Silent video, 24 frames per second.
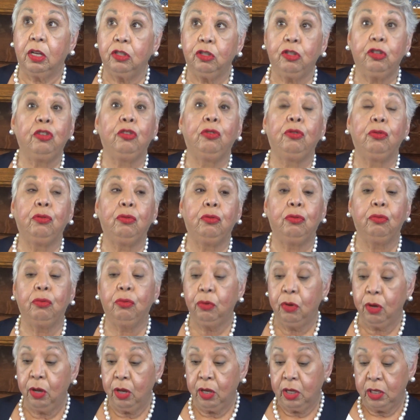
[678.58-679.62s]

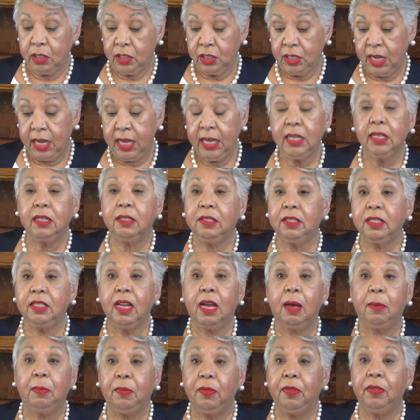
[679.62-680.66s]
to take a
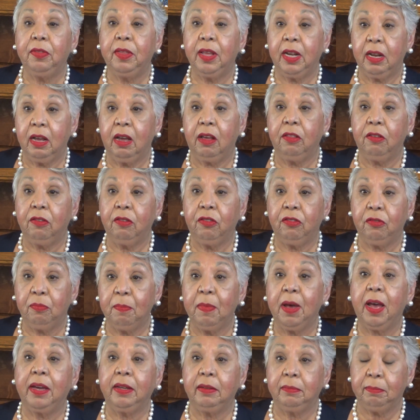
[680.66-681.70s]
step that others
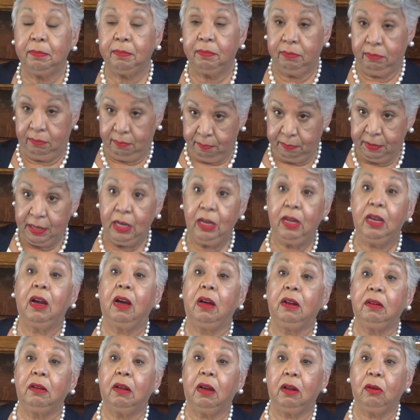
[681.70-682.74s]
might be
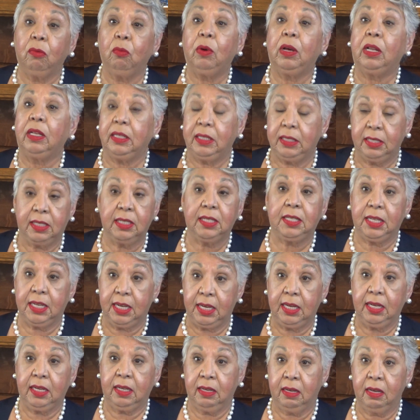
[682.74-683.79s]
unwilling to
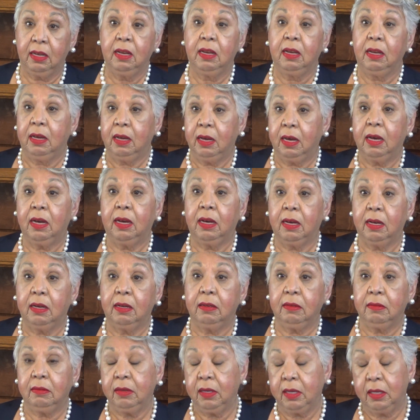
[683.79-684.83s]
take.
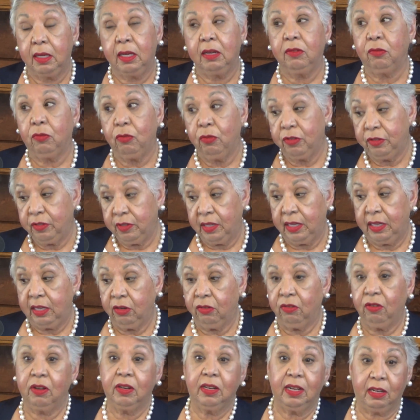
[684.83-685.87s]
And of course,
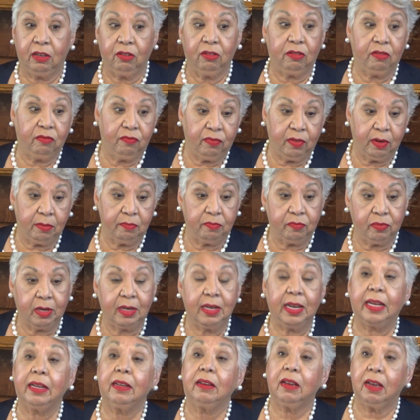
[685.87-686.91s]
later on, I learned from,
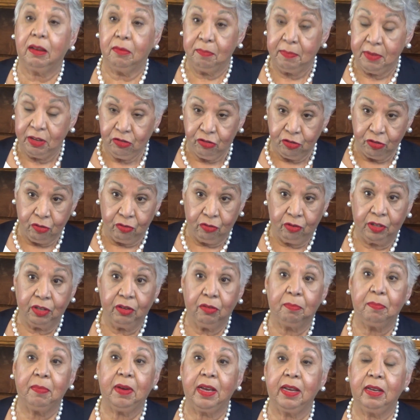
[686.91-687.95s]
like I've mentioned
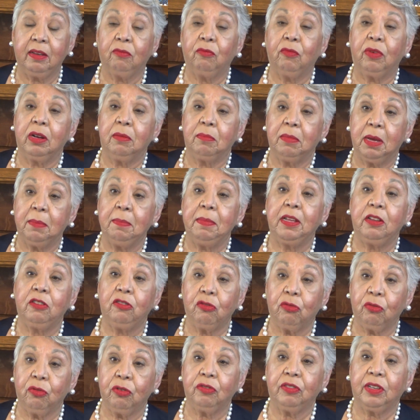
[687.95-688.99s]
earlier, one of my
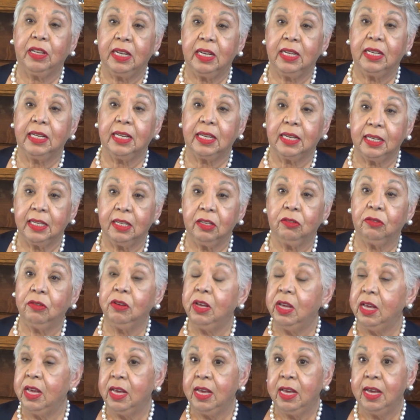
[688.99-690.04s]
mentors, Lena Guerrero,
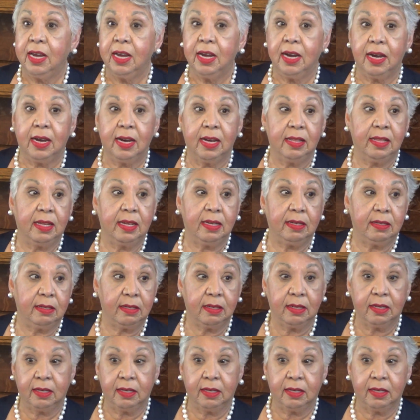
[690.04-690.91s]
that